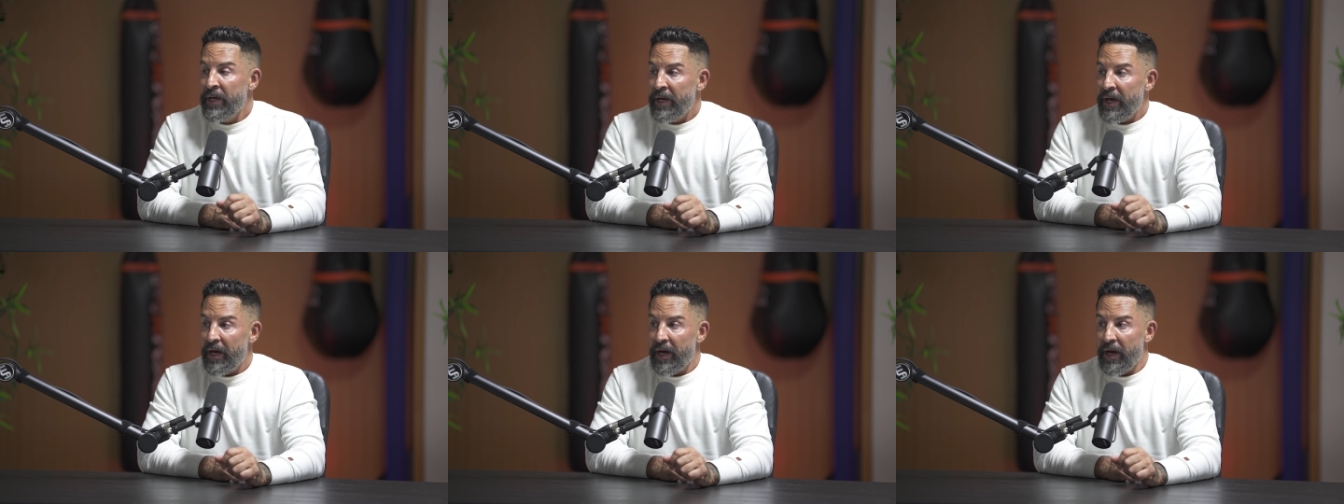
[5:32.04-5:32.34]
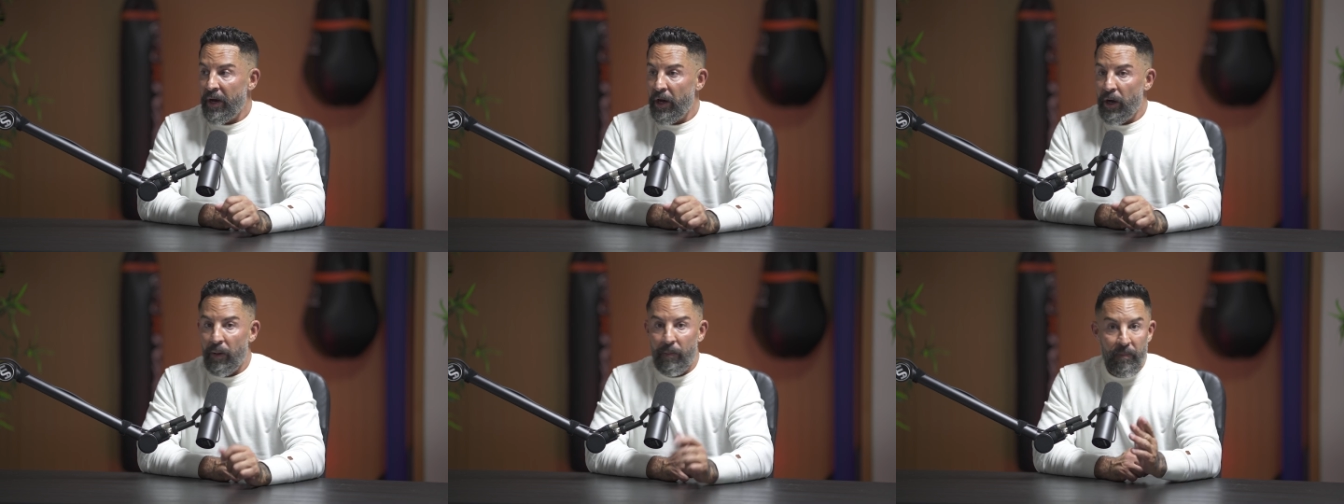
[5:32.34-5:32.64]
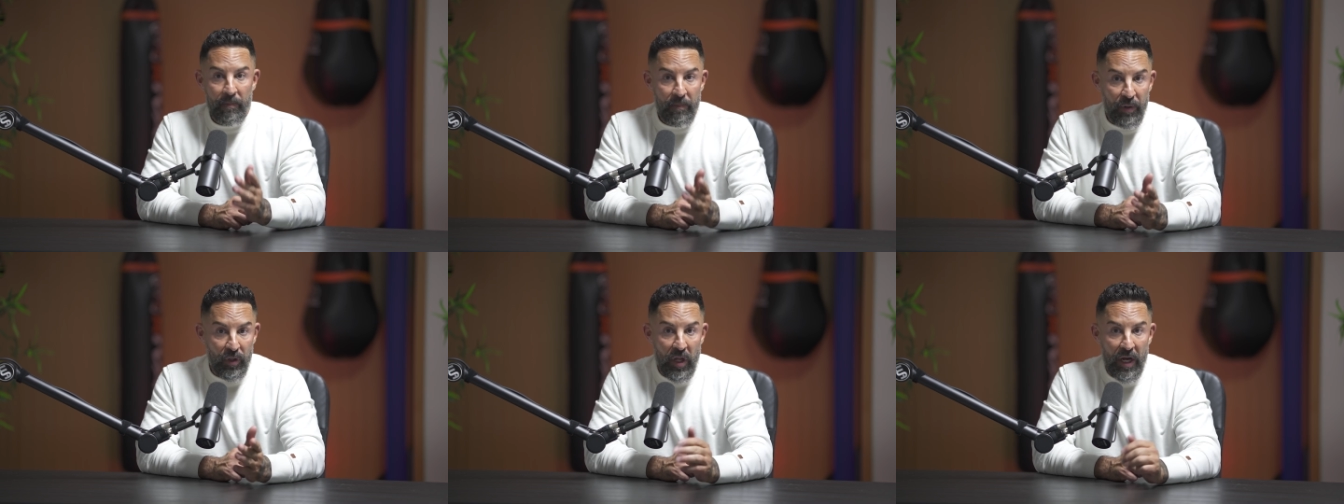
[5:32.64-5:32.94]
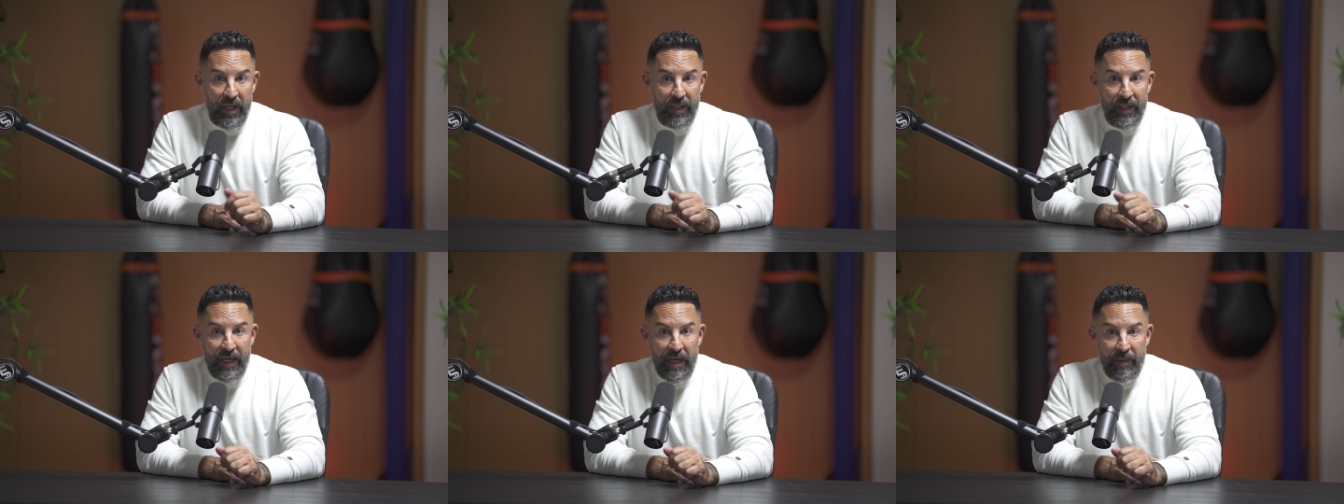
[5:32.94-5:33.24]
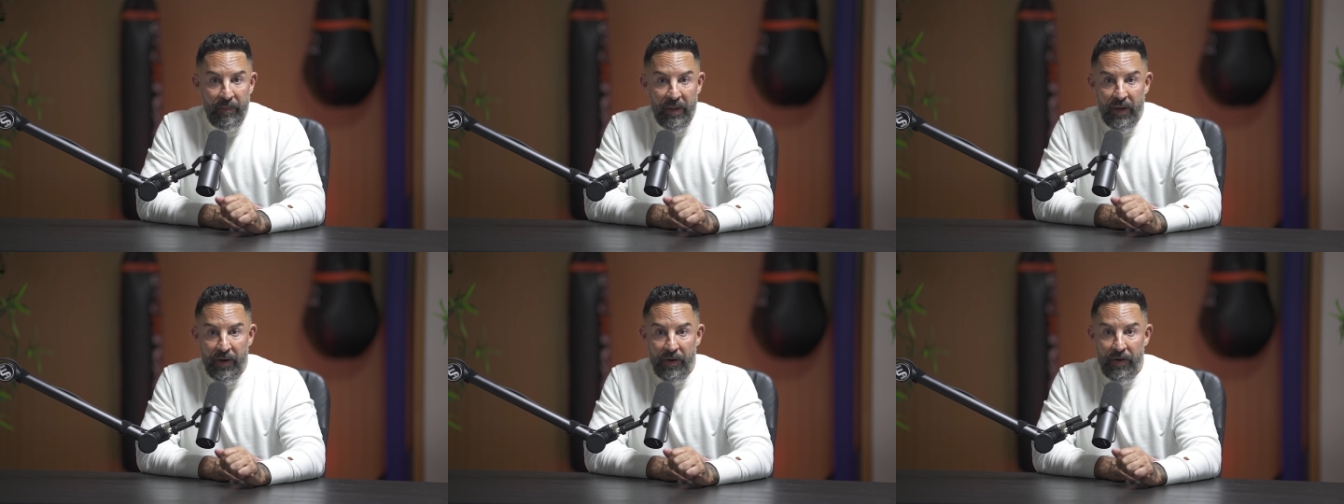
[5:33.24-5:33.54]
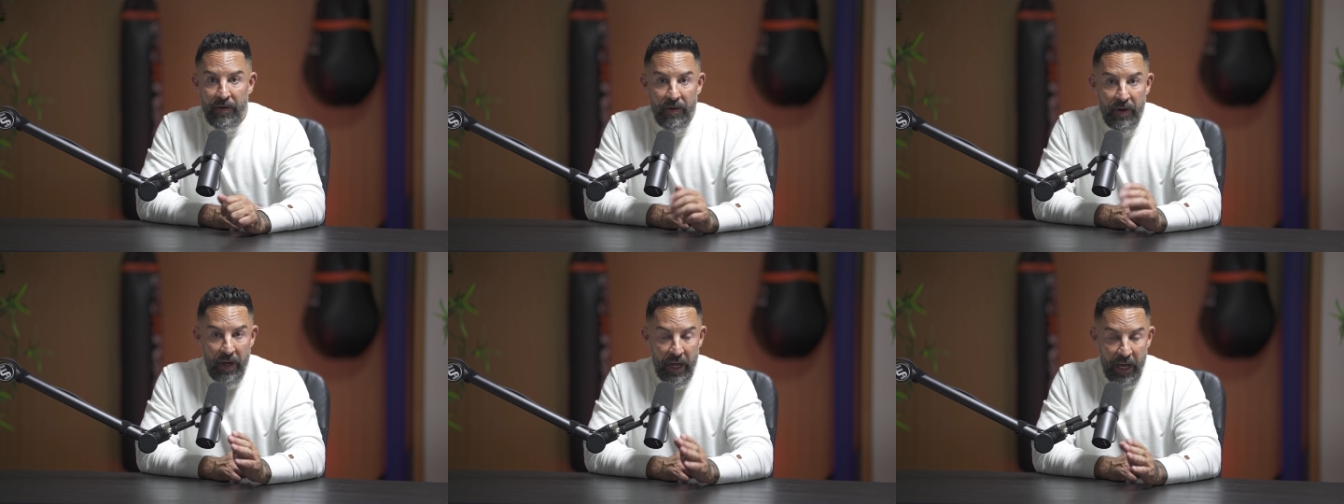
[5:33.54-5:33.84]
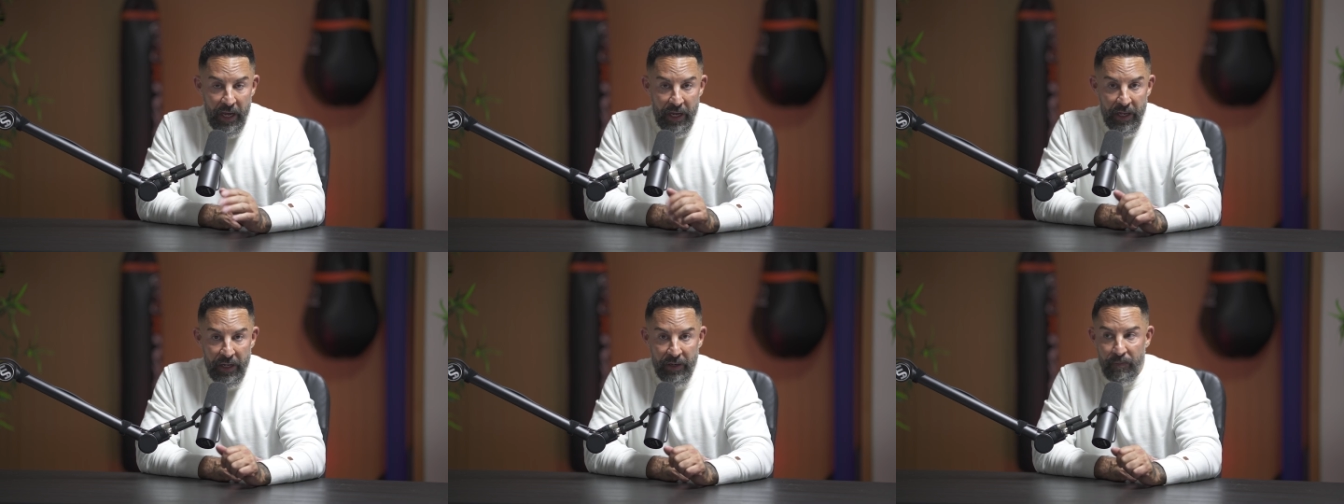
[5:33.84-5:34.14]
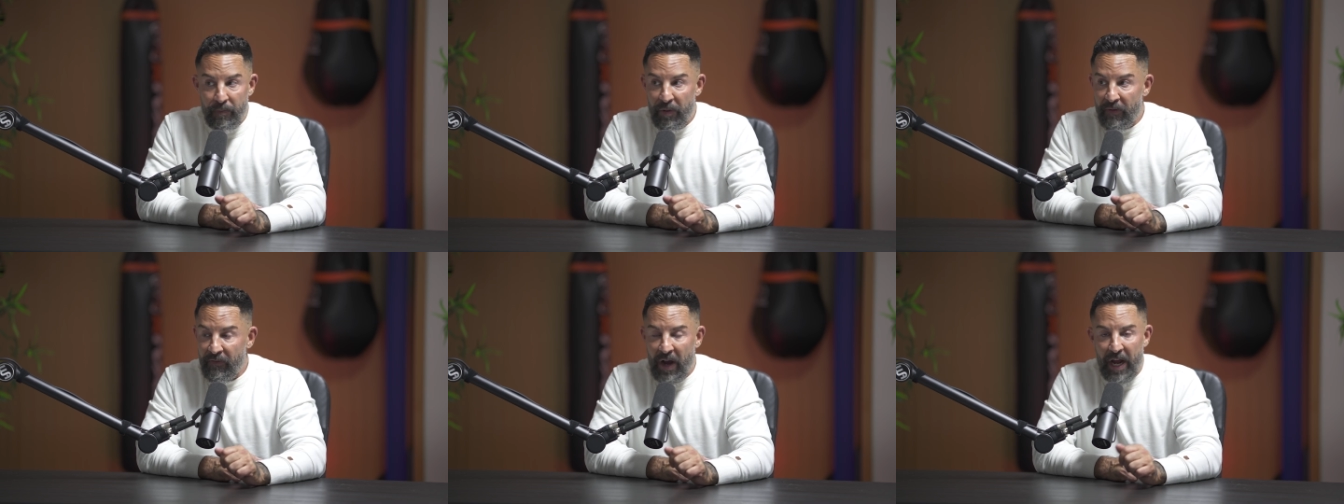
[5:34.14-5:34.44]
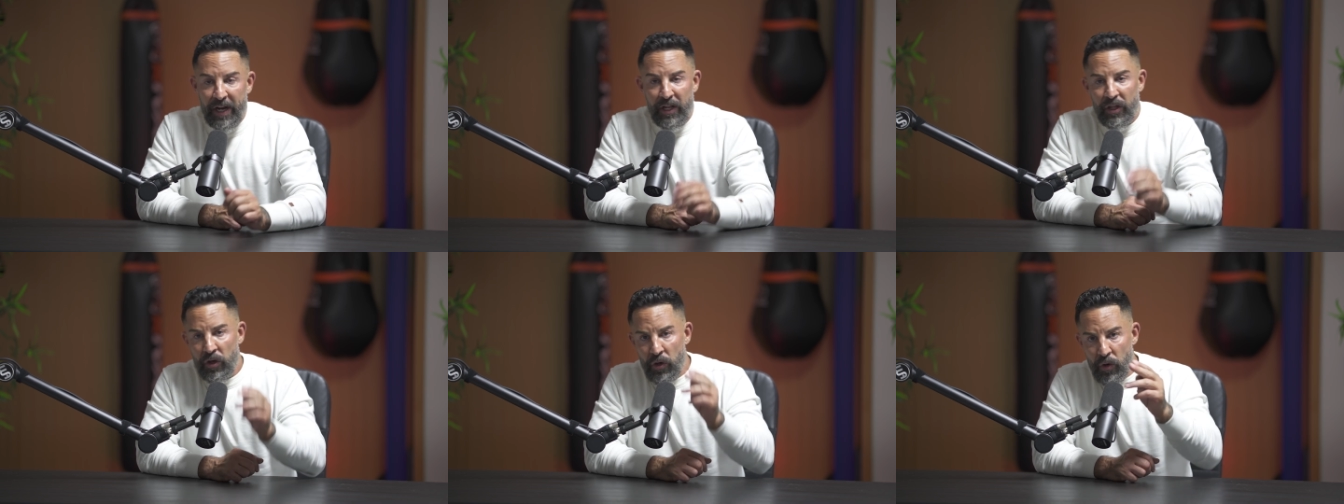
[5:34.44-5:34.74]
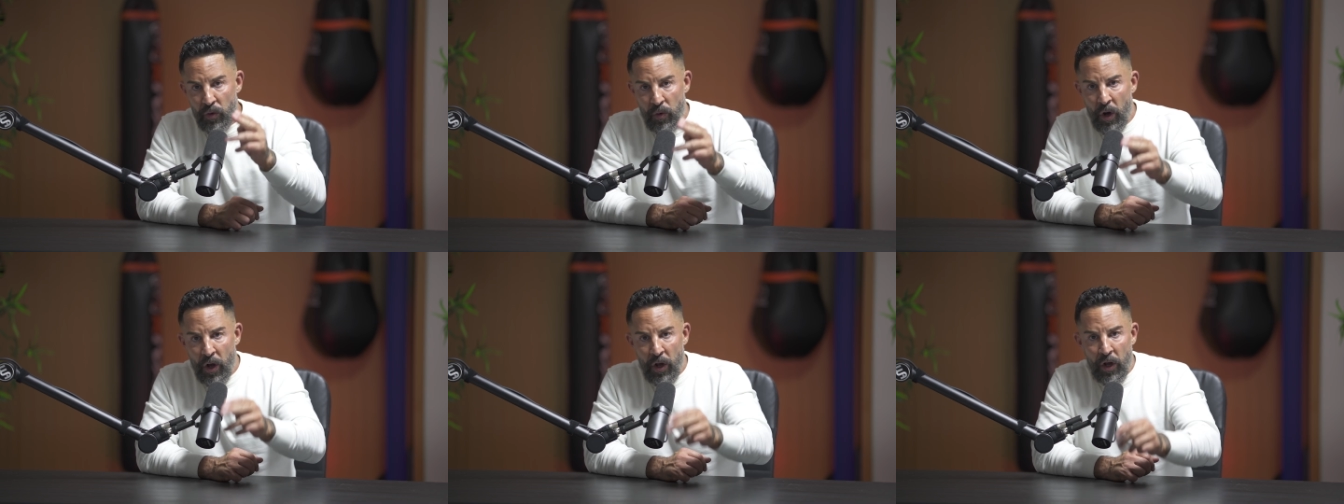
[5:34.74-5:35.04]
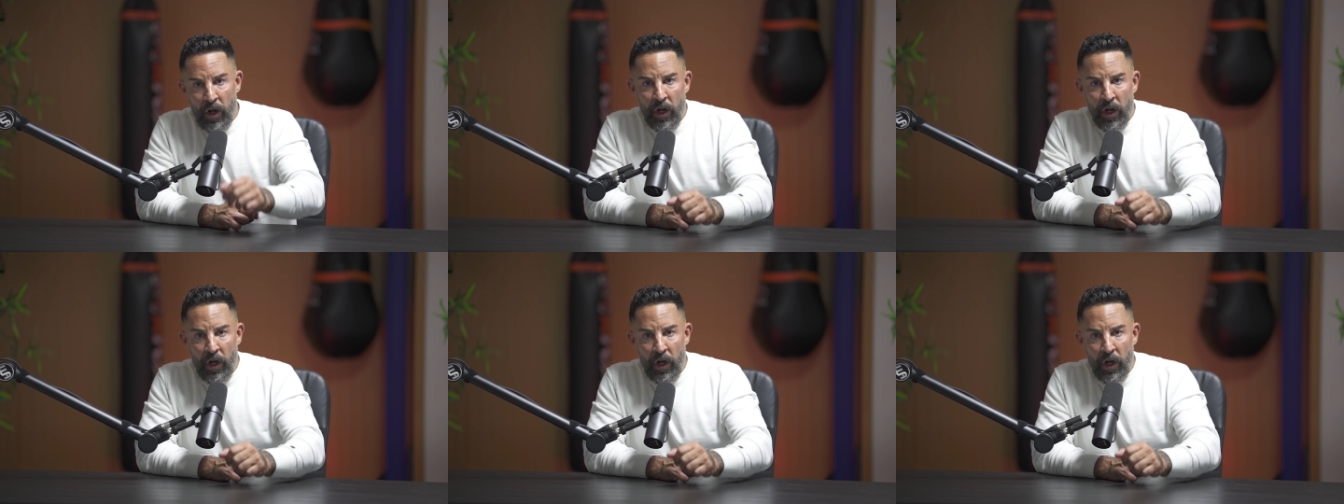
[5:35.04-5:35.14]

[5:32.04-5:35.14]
But luckily I'm here and providing you